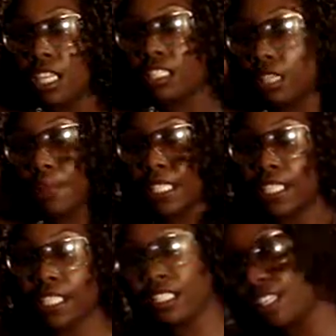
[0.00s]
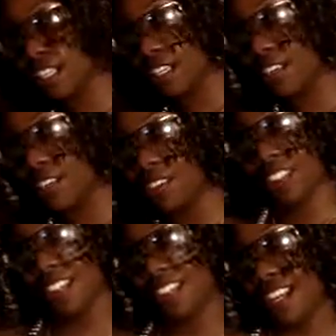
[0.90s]
Nobody can tell
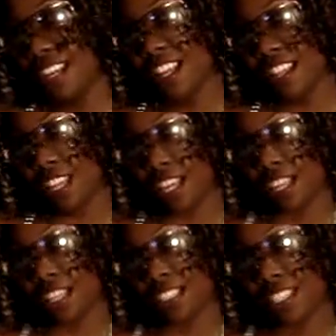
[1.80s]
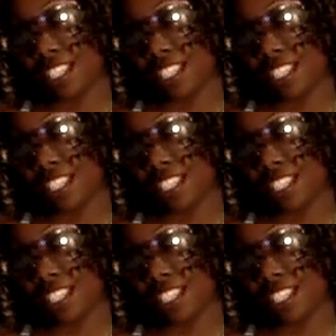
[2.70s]
that